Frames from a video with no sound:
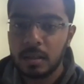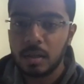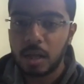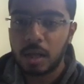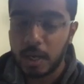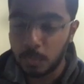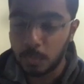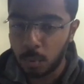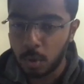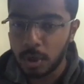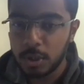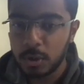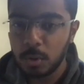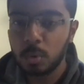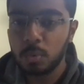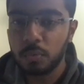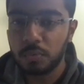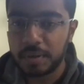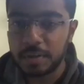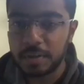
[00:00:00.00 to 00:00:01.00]
I want you
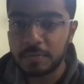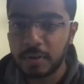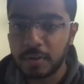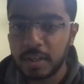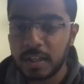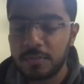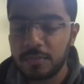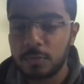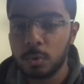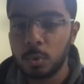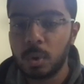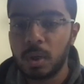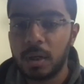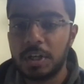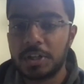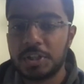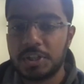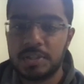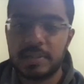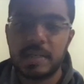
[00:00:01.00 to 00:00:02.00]
to verify if two
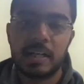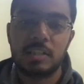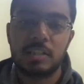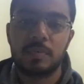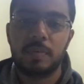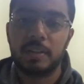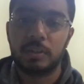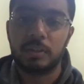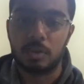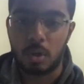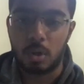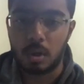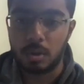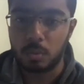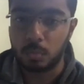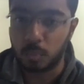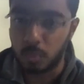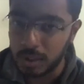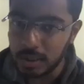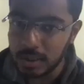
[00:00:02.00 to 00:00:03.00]
conditions satisfies or not.
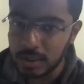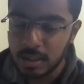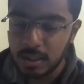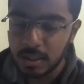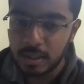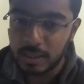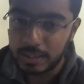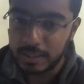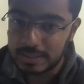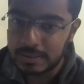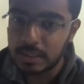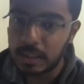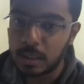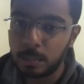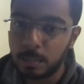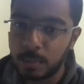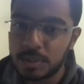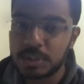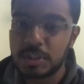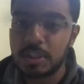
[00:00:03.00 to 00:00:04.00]
One, is the
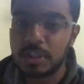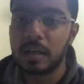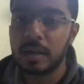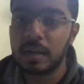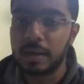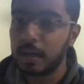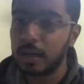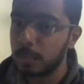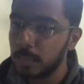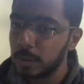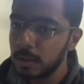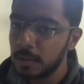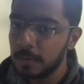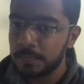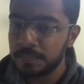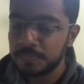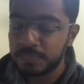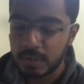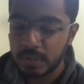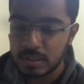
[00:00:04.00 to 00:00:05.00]
number still readable?
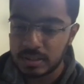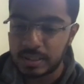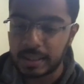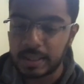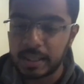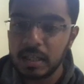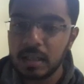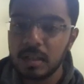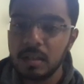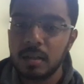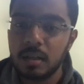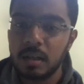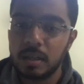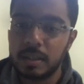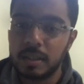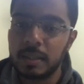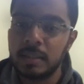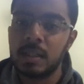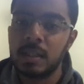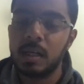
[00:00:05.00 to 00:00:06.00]
Second,
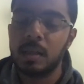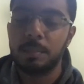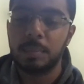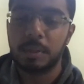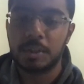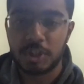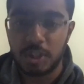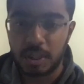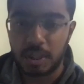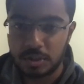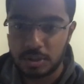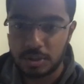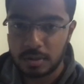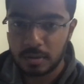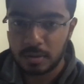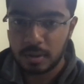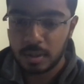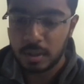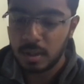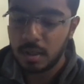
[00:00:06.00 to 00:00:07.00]
did the number change?
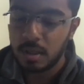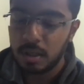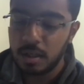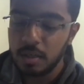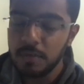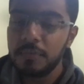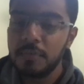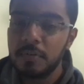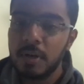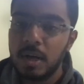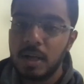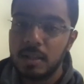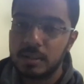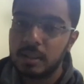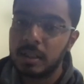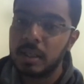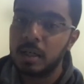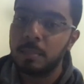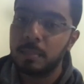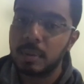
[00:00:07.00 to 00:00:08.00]
If
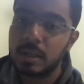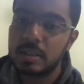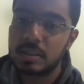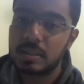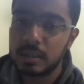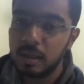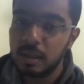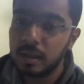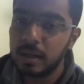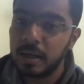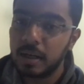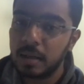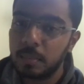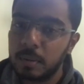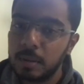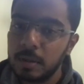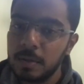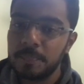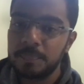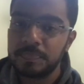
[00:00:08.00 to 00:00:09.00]
the number is still
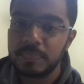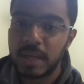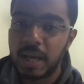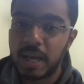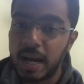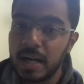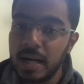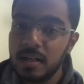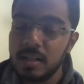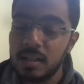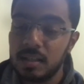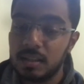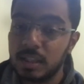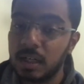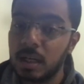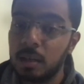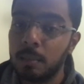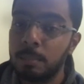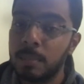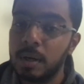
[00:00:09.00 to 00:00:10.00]
readable and the
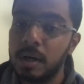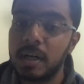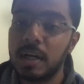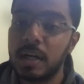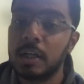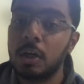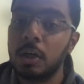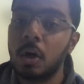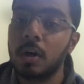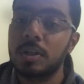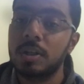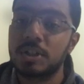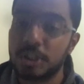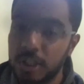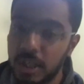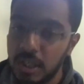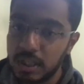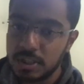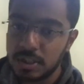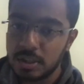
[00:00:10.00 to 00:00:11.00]
number did not
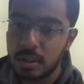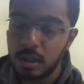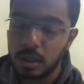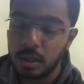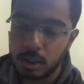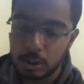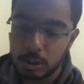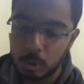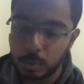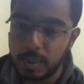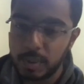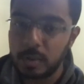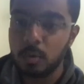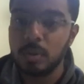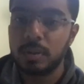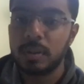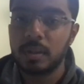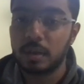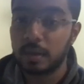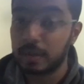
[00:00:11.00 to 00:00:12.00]
change, you need
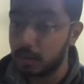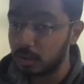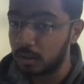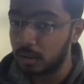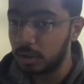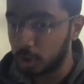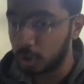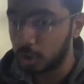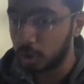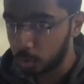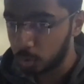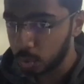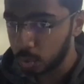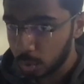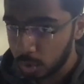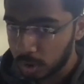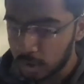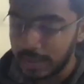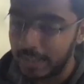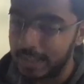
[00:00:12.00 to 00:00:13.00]
to return
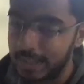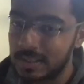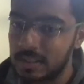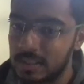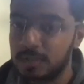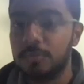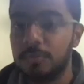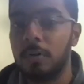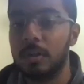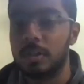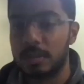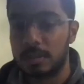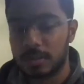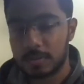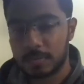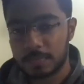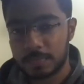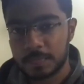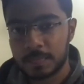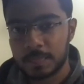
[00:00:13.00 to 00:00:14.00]
true, else
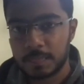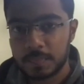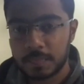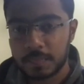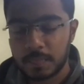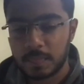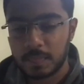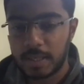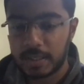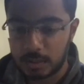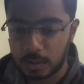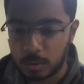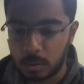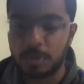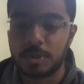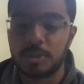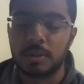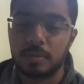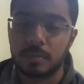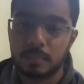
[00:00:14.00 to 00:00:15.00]
false. That's the
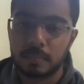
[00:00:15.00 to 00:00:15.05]
question.